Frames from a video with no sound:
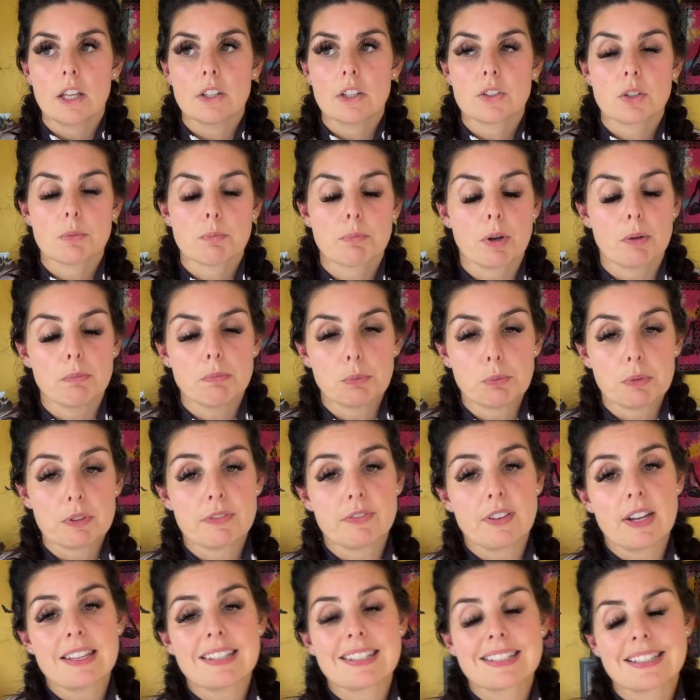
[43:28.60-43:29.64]
the problem with
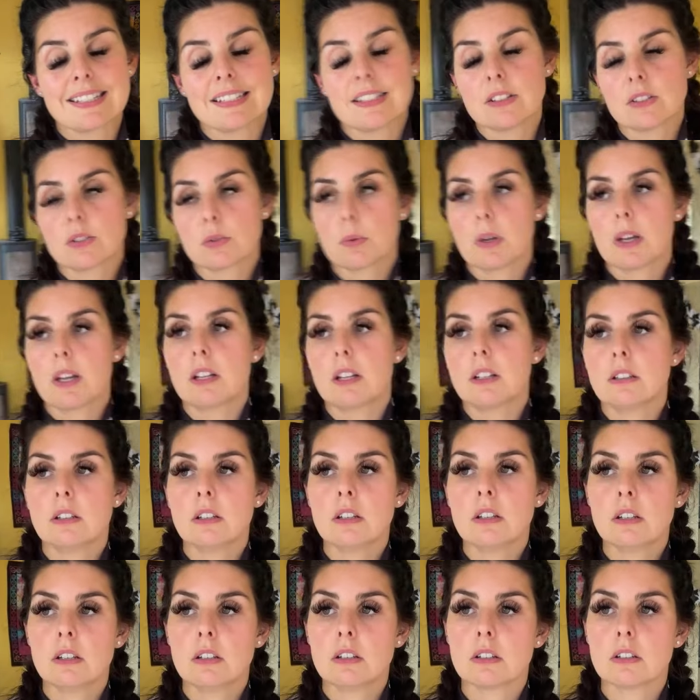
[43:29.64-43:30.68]
fasting as well.
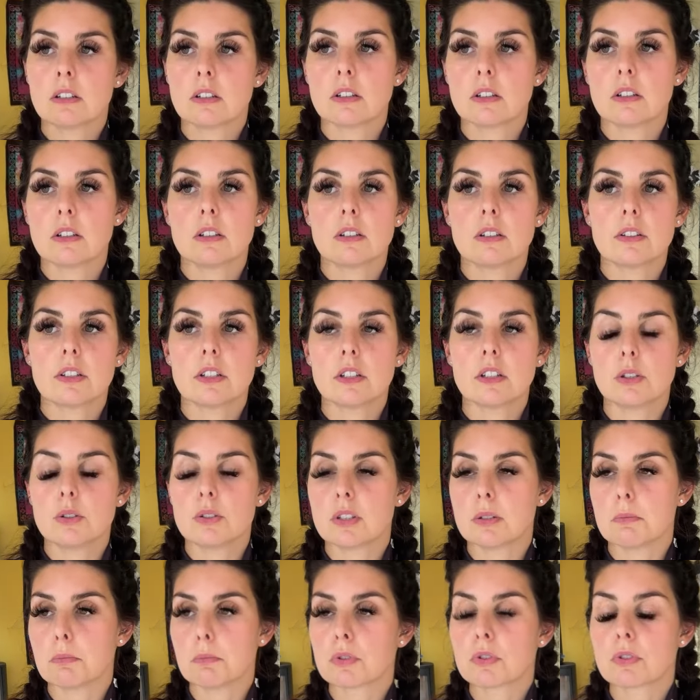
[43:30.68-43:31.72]
You're
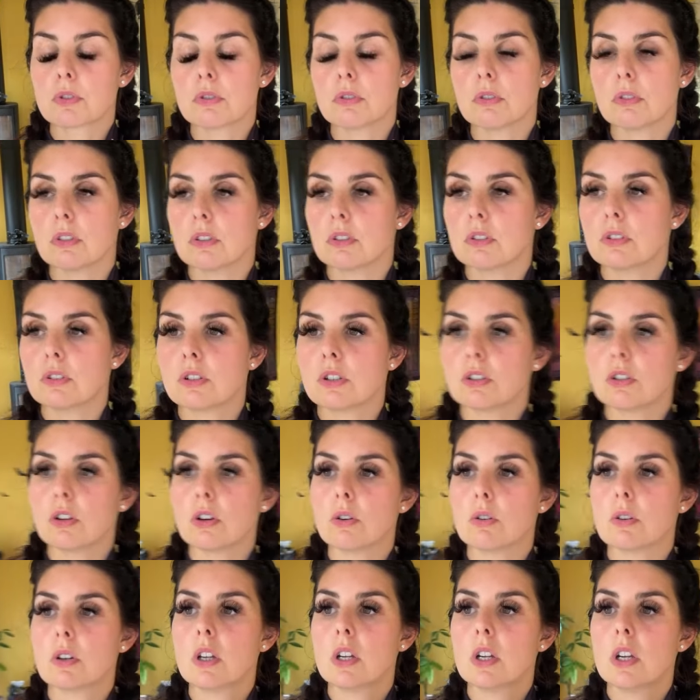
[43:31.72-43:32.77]
losing muscle and you're
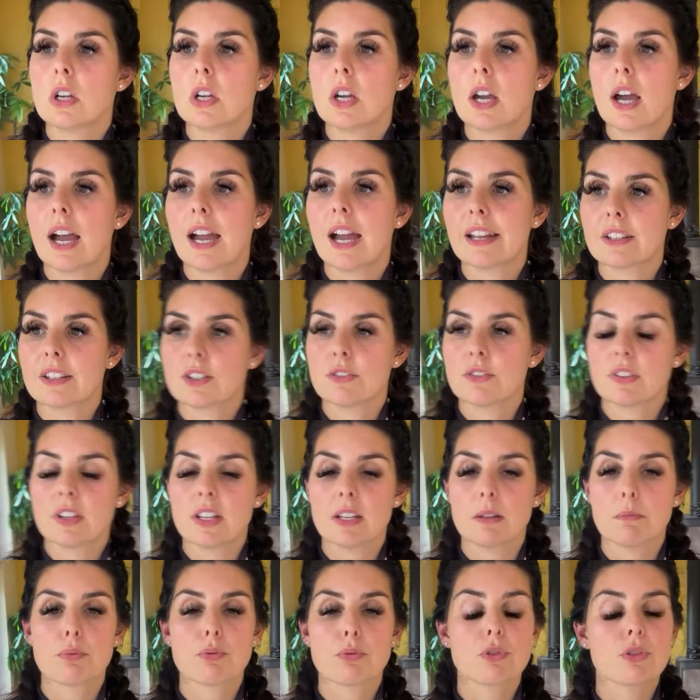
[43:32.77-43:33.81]
not
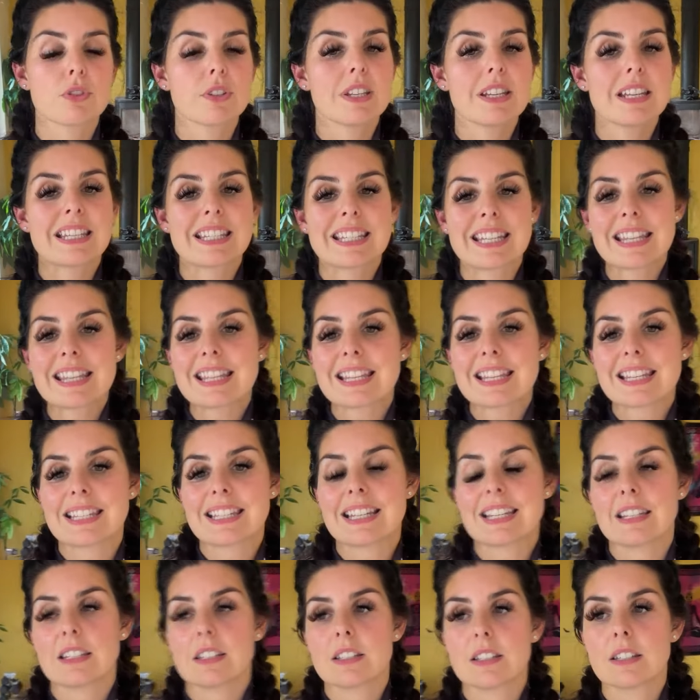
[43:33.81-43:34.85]
activating protein
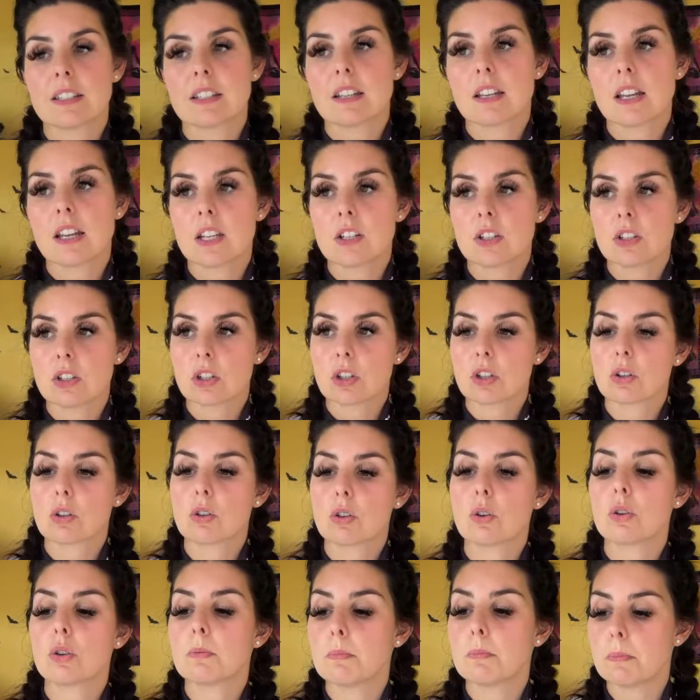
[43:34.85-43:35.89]
synthesis as you
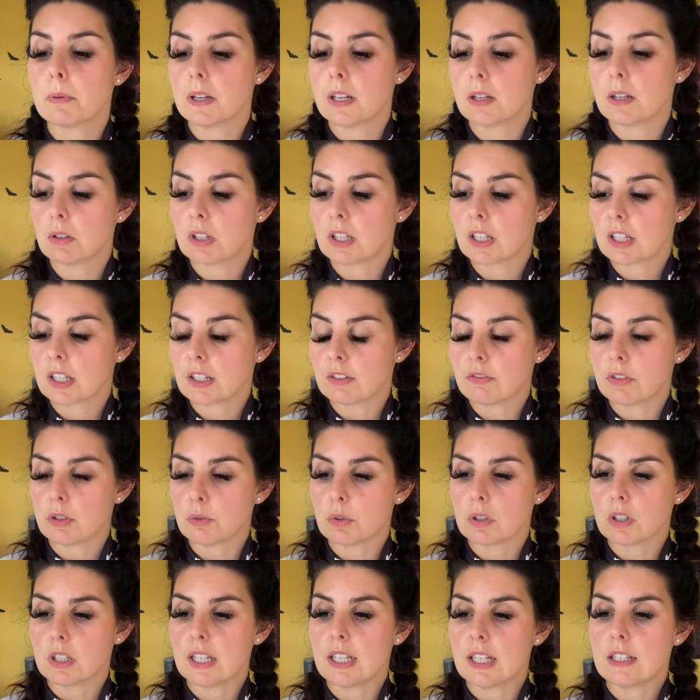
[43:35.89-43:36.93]
could be, like if you
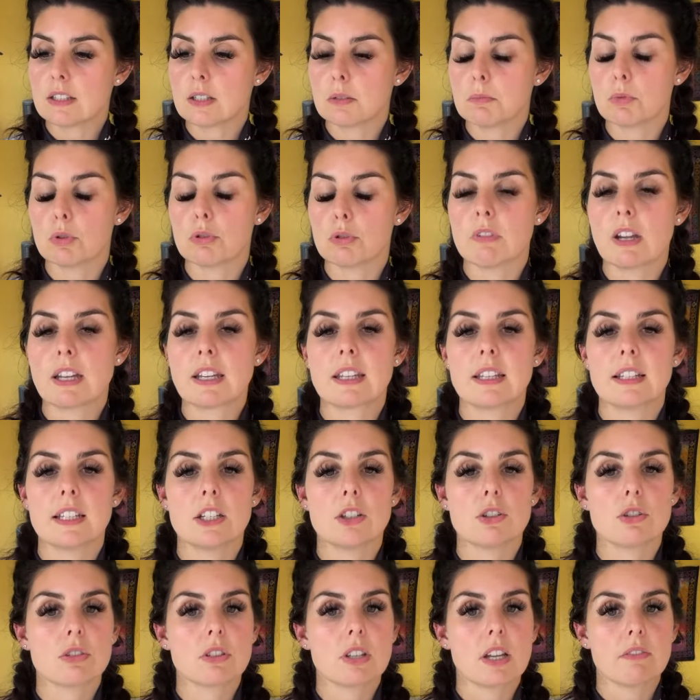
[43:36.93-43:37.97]
were eating more regularly,
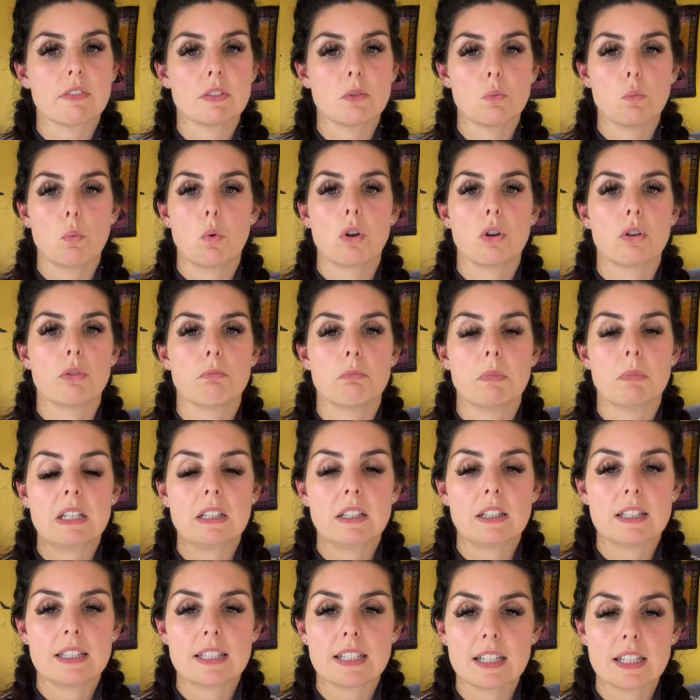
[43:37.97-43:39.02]
just having 1
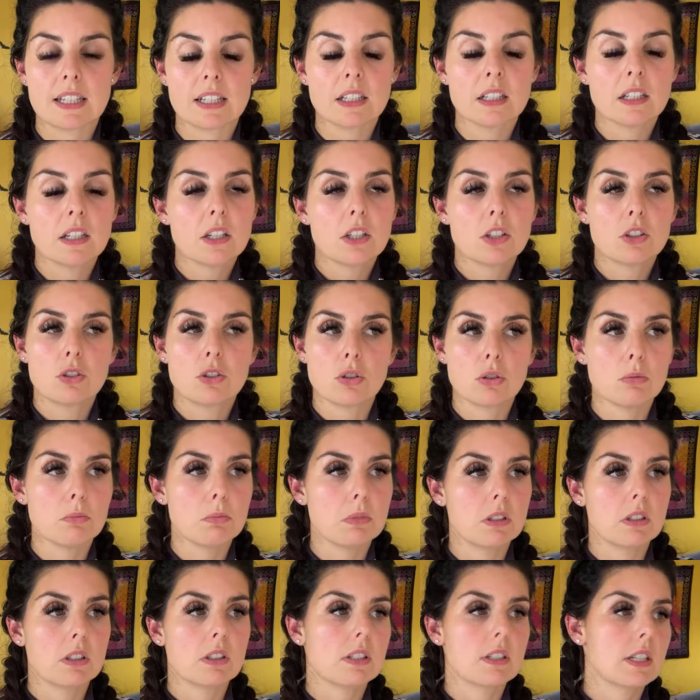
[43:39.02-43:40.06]
meal a day, 2
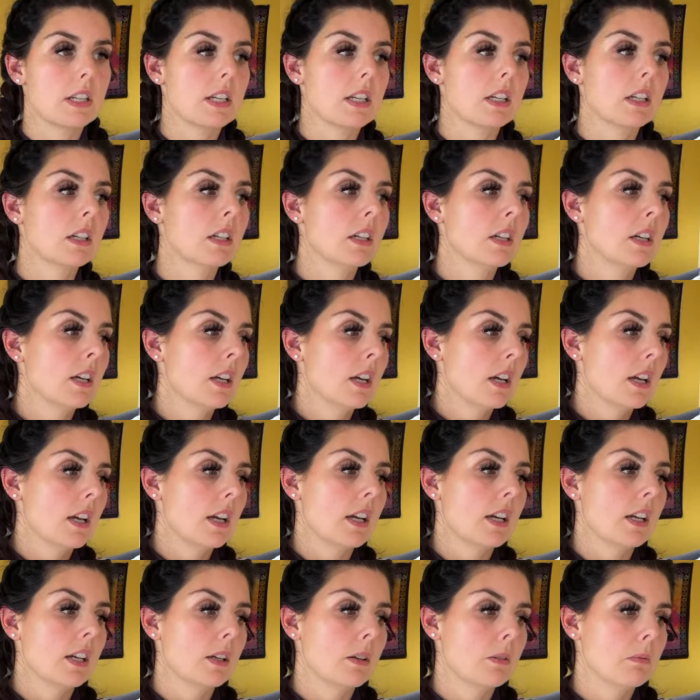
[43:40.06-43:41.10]
meals a day.
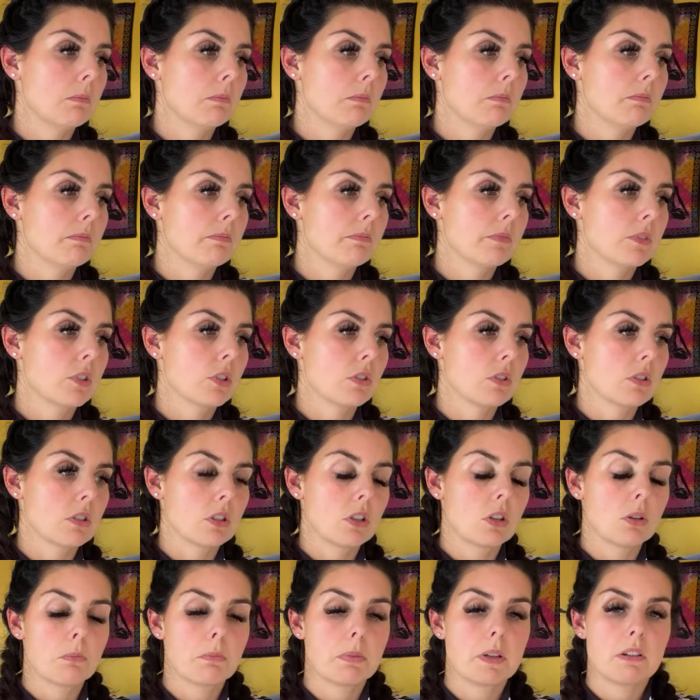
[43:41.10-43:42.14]
So there's
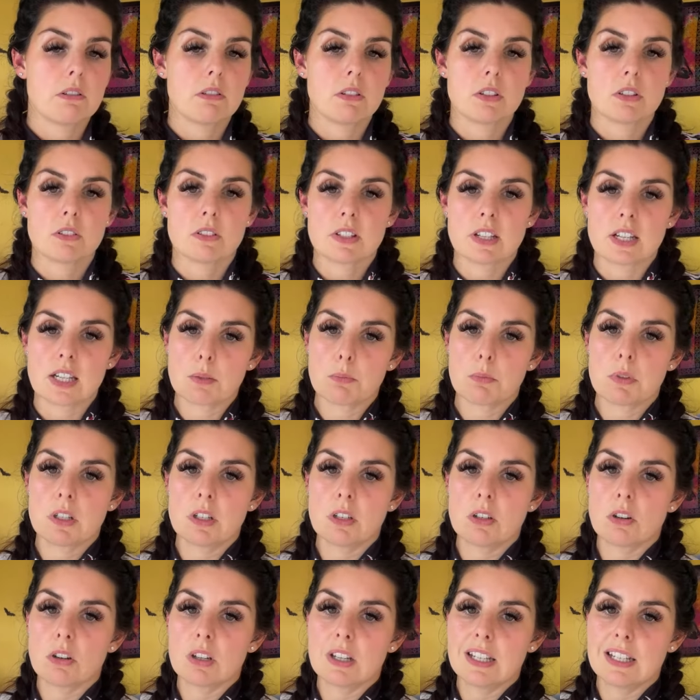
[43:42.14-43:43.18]
long periods of time where
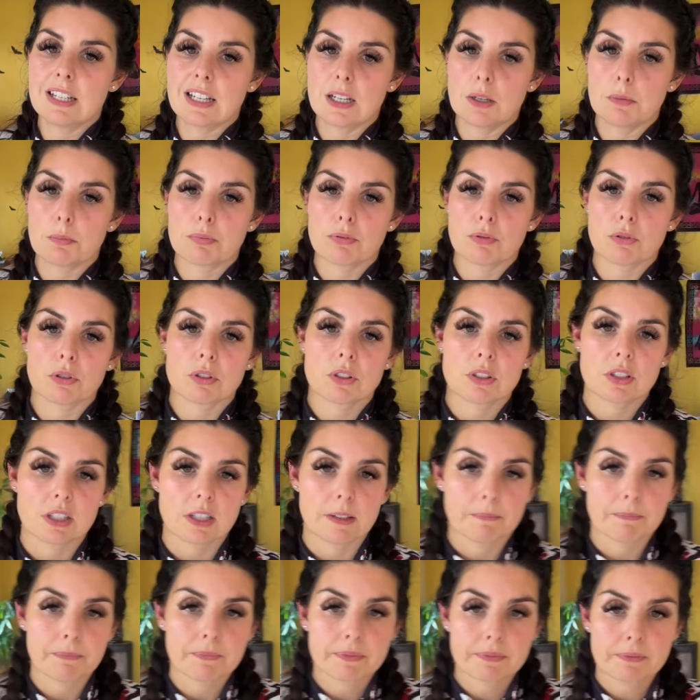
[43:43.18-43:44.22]
you're not eating any
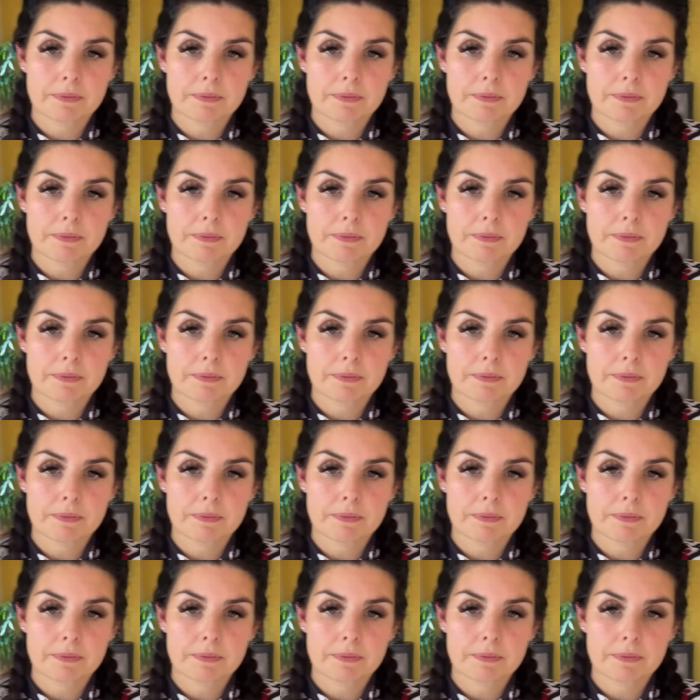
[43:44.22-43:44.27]
protein.